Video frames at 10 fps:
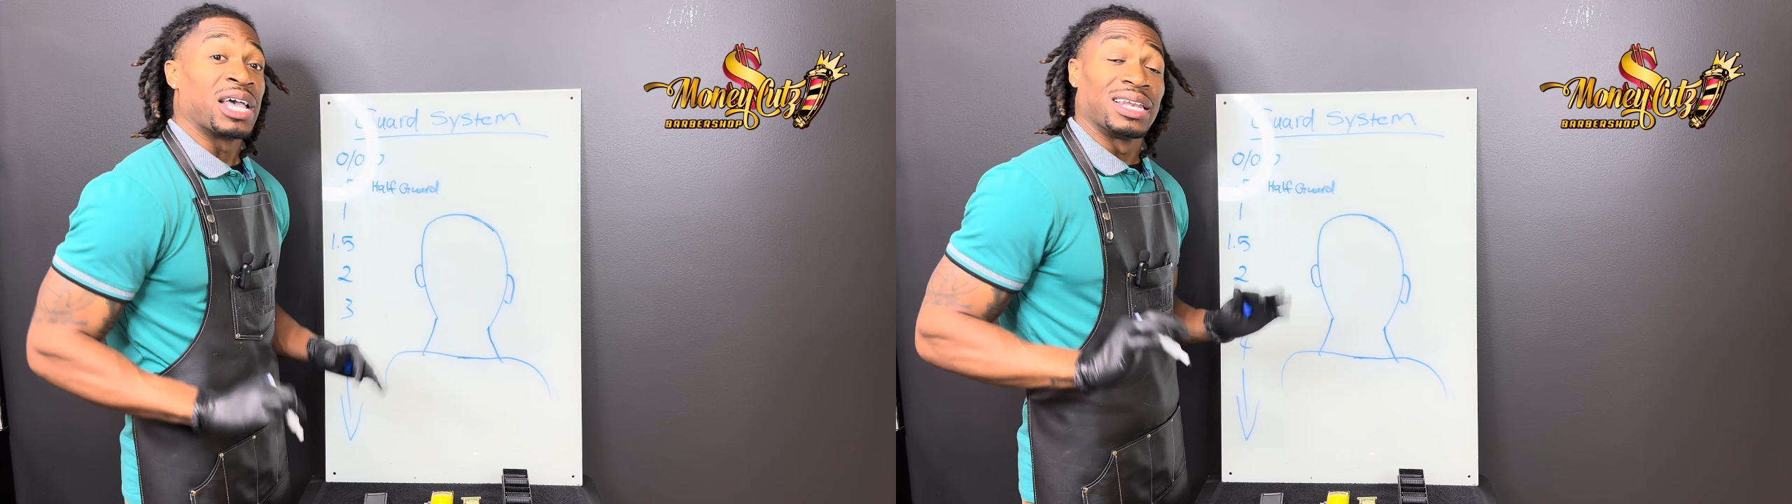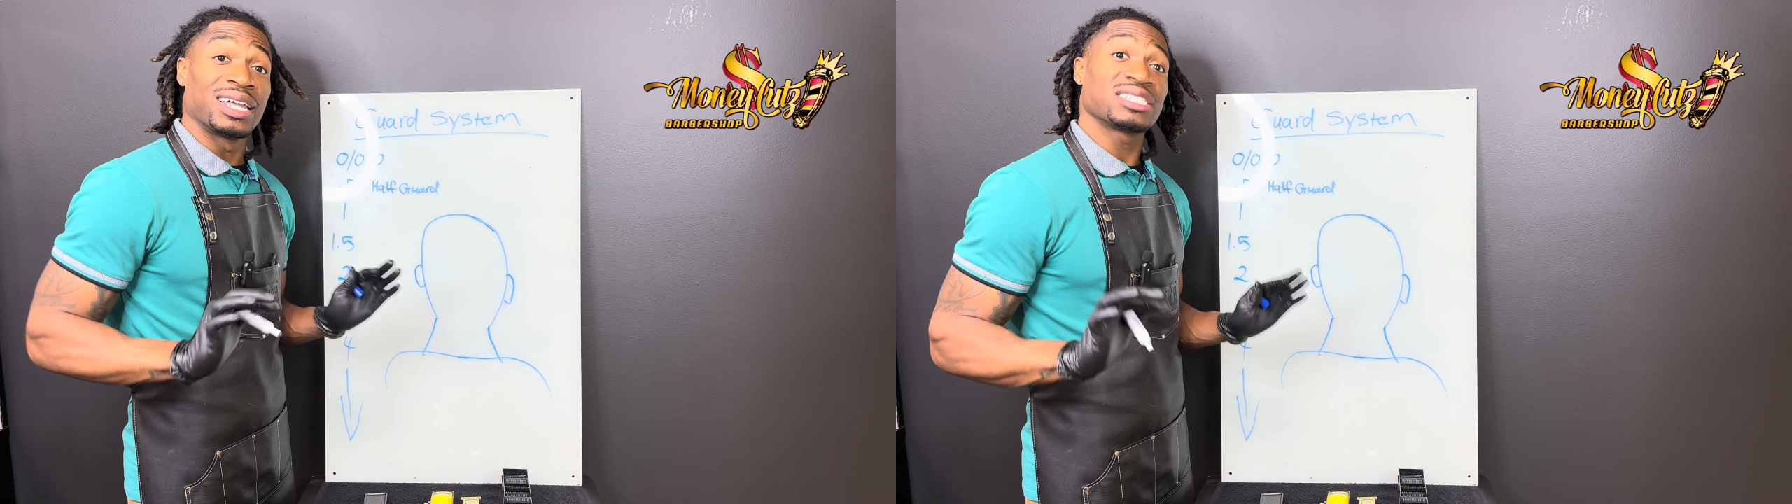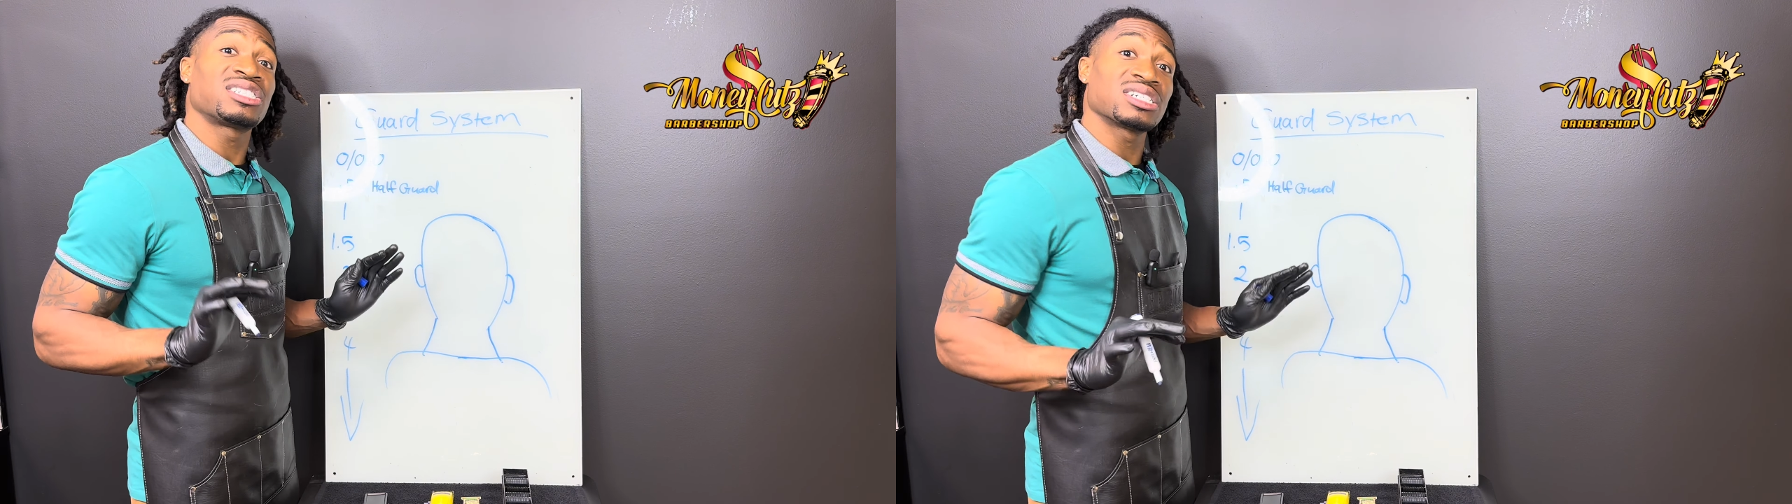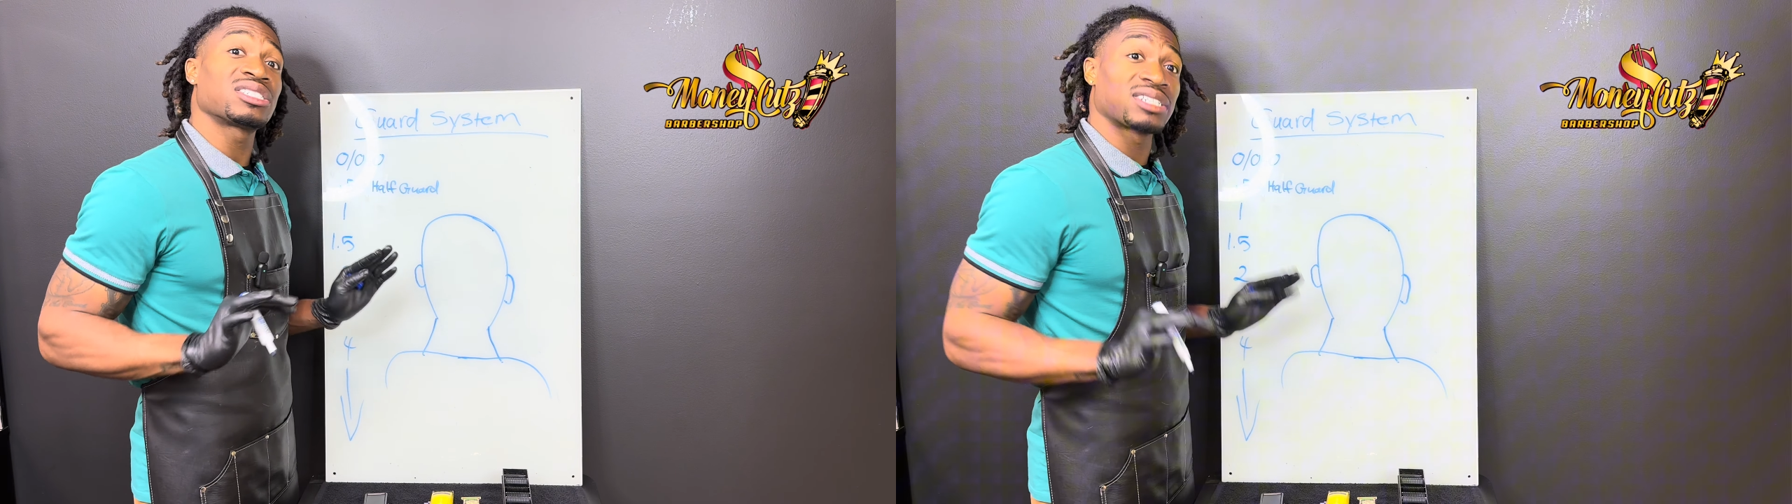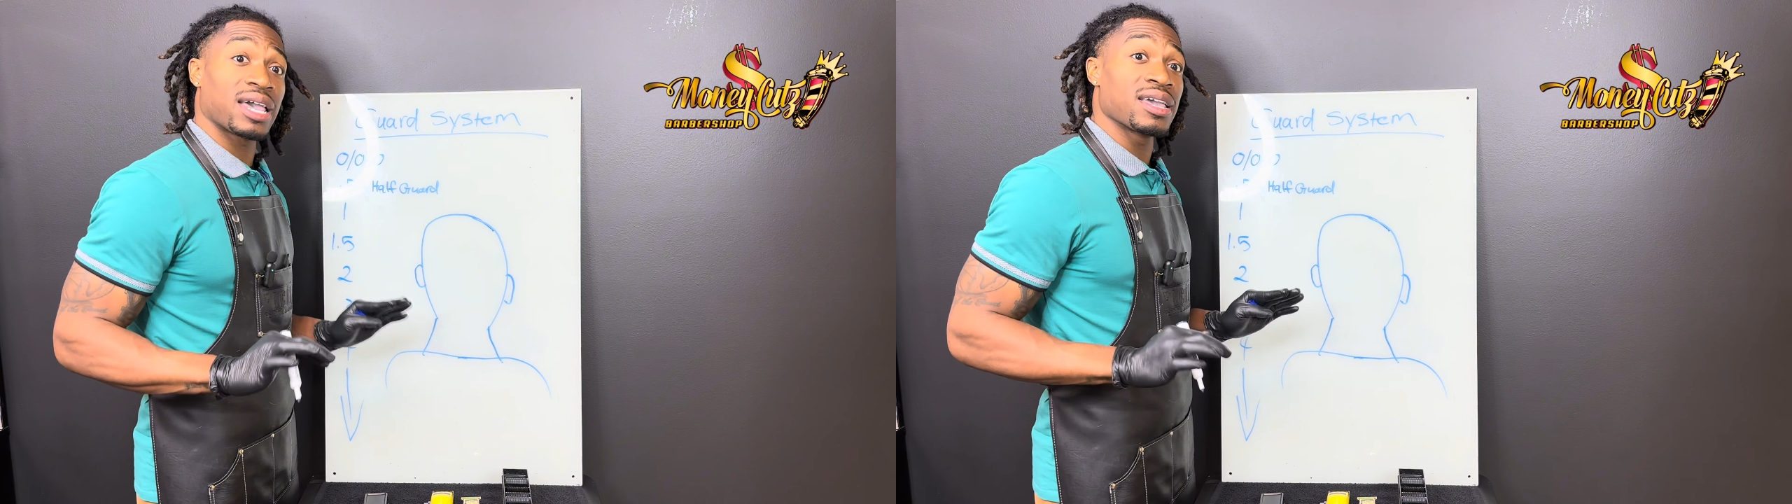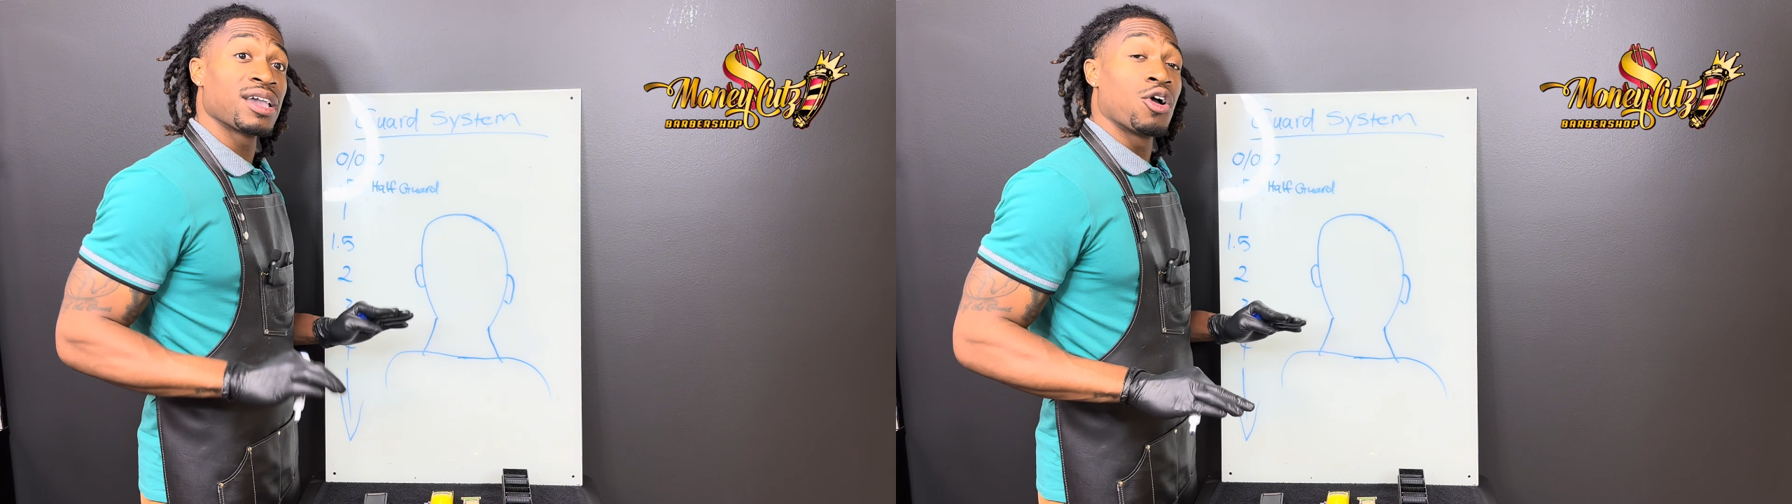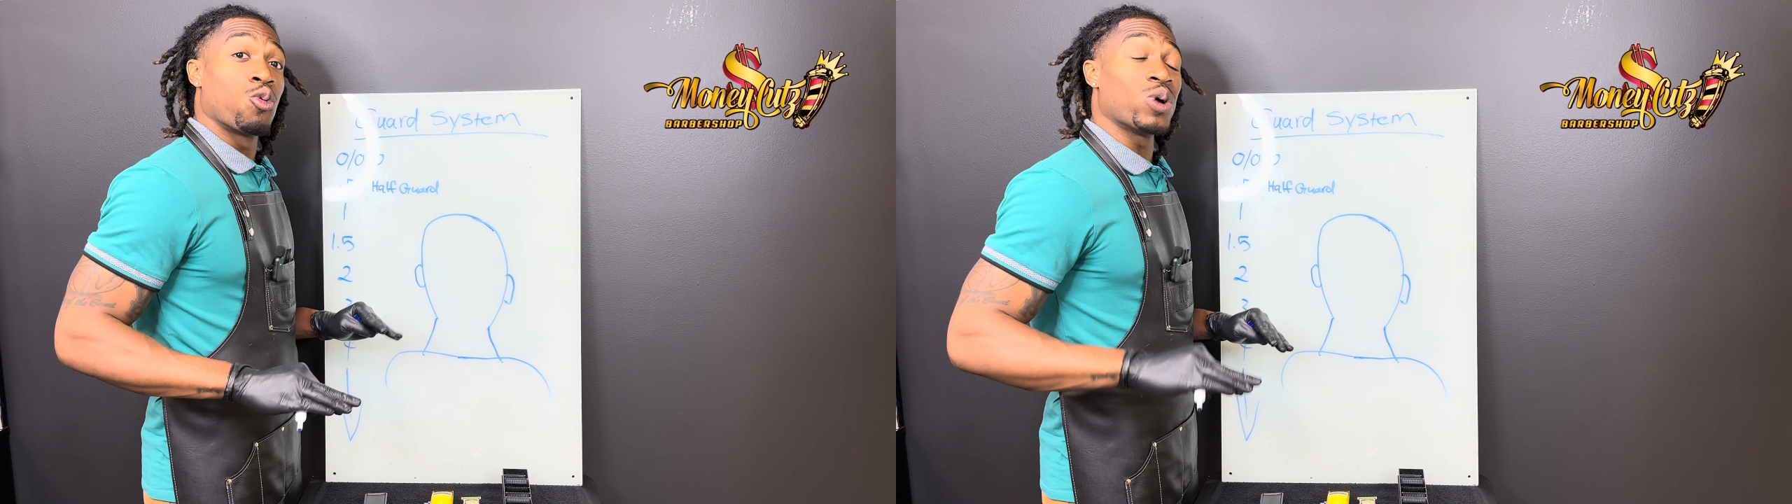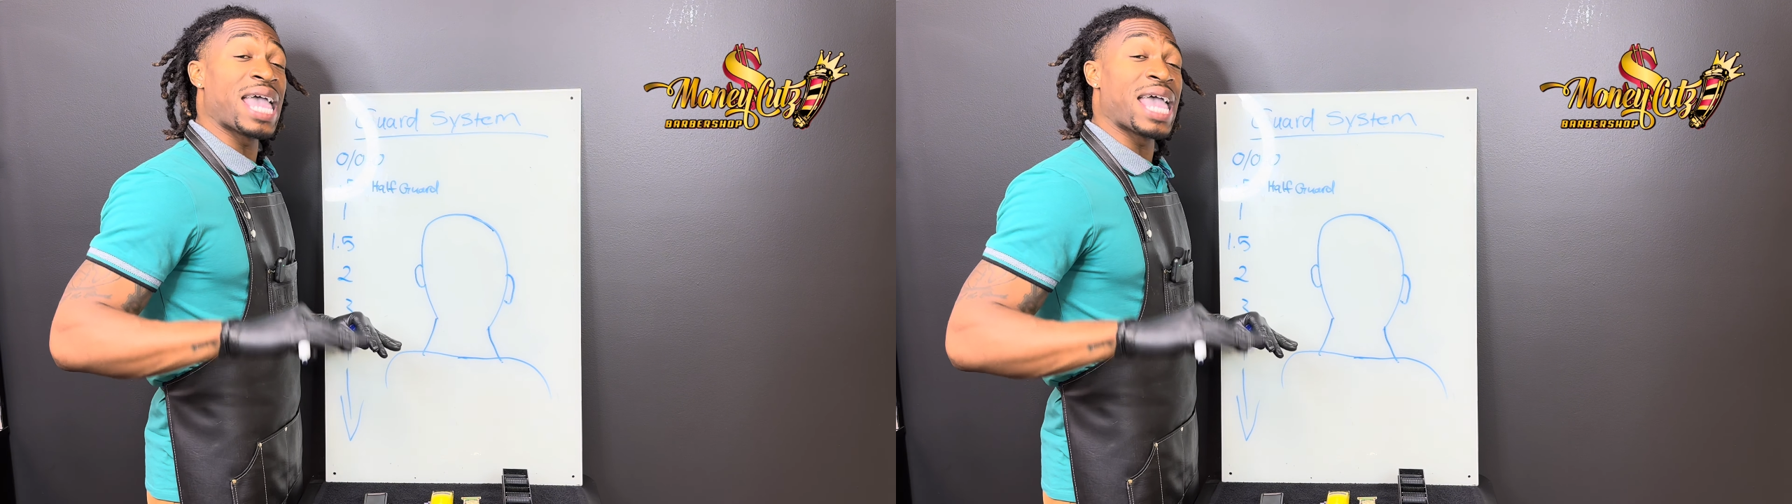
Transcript: let's just say we